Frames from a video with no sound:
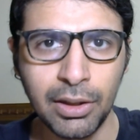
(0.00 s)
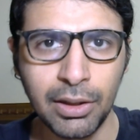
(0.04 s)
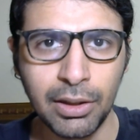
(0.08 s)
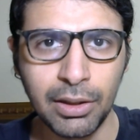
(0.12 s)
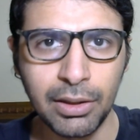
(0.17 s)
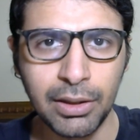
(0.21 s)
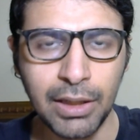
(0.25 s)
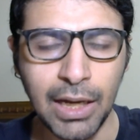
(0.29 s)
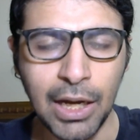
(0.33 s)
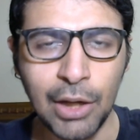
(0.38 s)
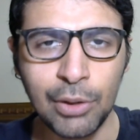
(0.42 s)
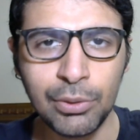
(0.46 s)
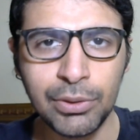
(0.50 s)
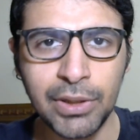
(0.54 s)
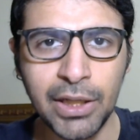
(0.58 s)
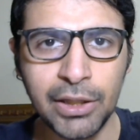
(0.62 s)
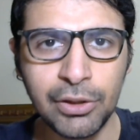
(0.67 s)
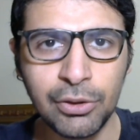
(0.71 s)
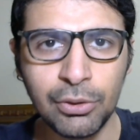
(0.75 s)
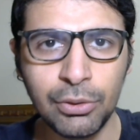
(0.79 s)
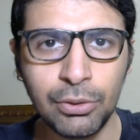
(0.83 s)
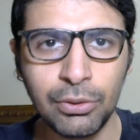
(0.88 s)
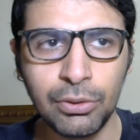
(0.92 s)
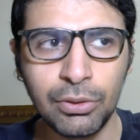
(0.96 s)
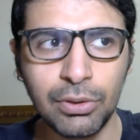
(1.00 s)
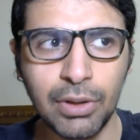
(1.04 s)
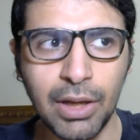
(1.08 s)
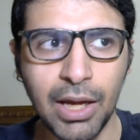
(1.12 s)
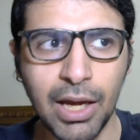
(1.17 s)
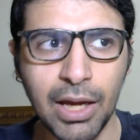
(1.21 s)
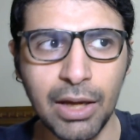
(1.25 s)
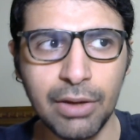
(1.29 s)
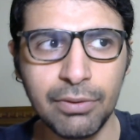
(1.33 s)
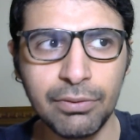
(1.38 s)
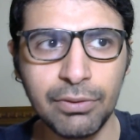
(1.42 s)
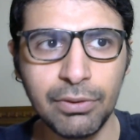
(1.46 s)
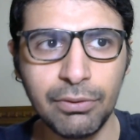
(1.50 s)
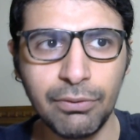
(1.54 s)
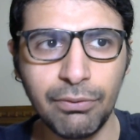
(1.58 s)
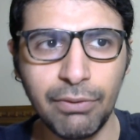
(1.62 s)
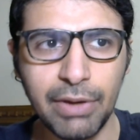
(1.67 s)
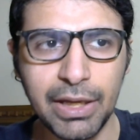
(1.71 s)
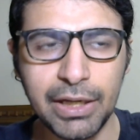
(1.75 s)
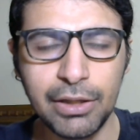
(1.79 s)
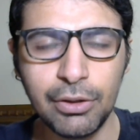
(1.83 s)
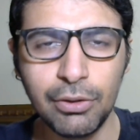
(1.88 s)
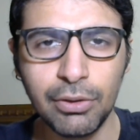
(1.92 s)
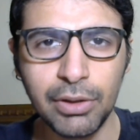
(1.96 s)
now that you have a
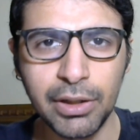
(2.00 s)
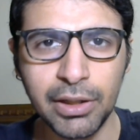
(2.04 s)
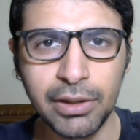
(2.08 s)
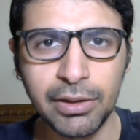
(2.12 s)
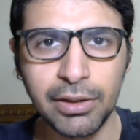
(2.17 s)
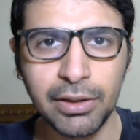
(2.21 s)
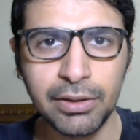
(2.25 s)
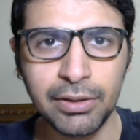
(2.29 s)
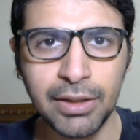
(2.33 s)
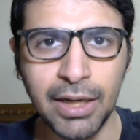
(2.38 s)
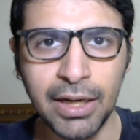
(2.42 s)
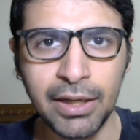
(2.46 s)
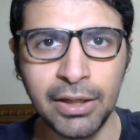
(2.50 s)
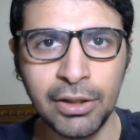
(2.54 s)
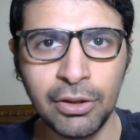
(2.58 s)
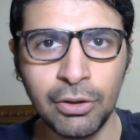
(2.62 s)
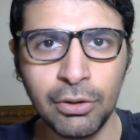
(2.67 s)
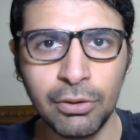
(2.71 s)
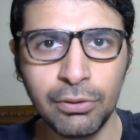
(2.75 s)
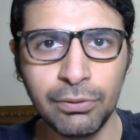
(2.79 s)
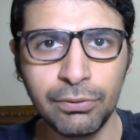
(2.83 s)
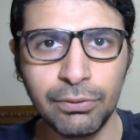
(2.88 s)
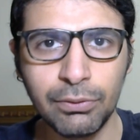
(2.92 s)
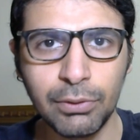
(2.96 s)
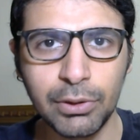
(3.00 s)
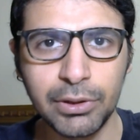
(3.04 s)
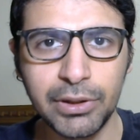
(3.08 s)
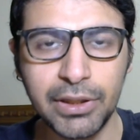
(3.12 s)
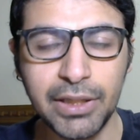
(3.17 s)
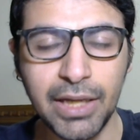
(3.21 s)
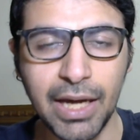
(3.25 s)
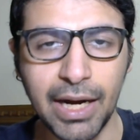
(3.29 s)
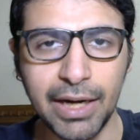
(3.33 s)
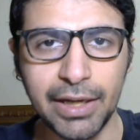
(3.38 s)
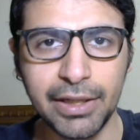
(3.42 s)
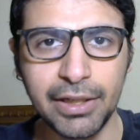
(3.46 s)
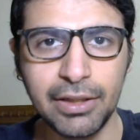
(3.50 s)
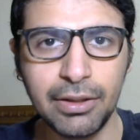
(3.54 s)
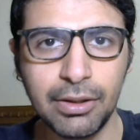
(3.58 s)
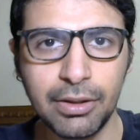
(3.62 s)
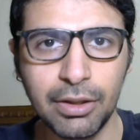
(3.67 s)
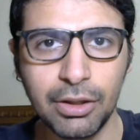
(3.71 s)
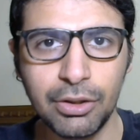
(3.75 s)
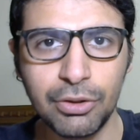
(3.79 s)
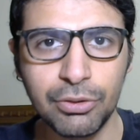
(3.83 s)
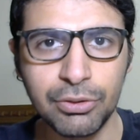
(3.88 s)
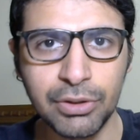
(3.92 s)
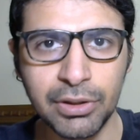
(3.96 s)
very good understanding of what the ideal
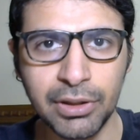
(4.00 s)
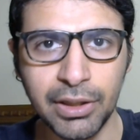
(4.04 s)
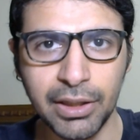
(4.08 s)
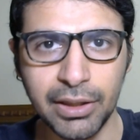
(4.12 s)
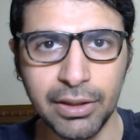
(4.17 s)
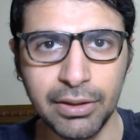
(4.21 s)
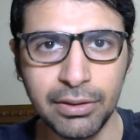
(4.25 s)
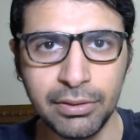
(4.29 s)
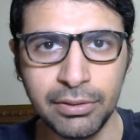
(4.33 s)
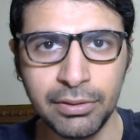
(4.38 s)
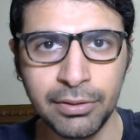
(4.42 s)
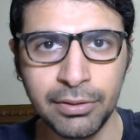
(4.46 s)
solution is,